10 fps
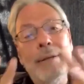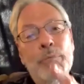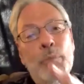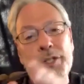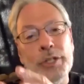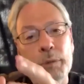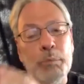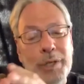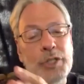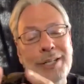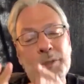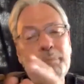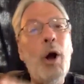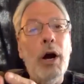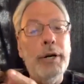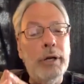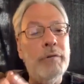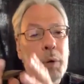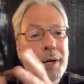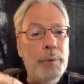which is part
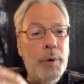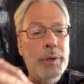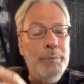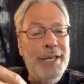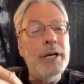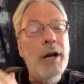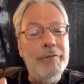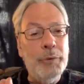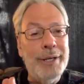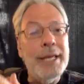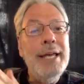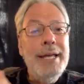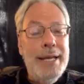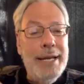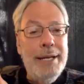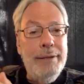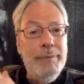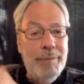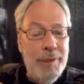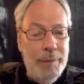of what I'm going to be covering
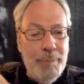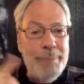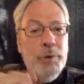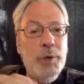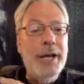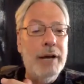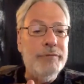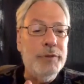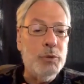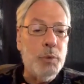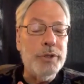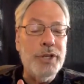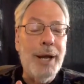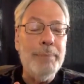in my pre-conference workshop.